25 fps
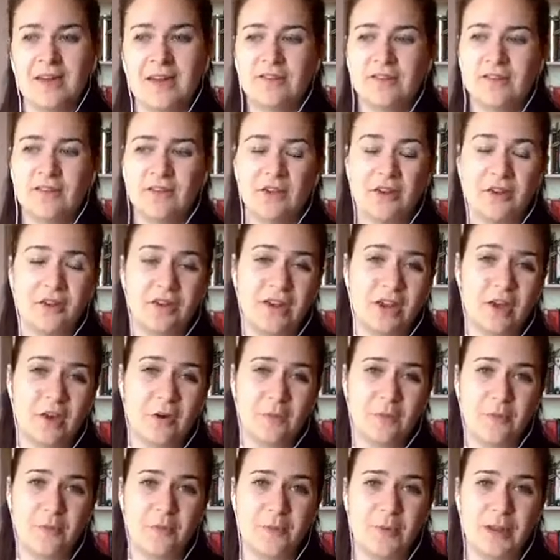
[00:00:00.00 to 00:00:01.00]
so you can
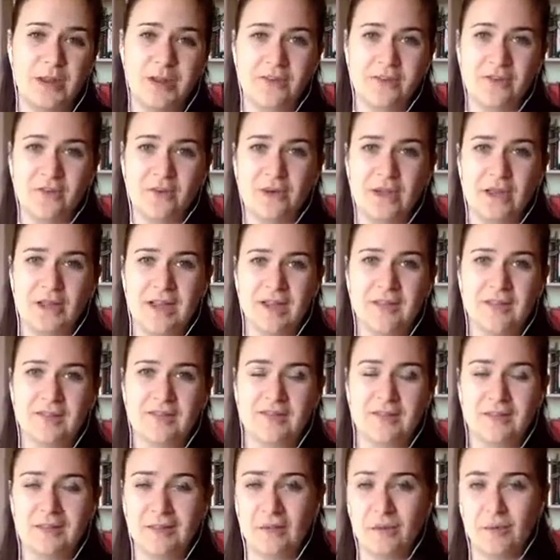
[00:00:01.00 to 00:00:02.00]
help manage your
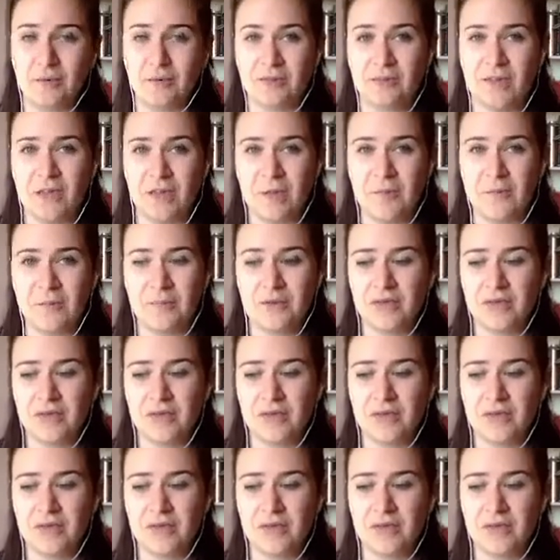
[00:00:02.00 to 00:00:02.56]
AS long term,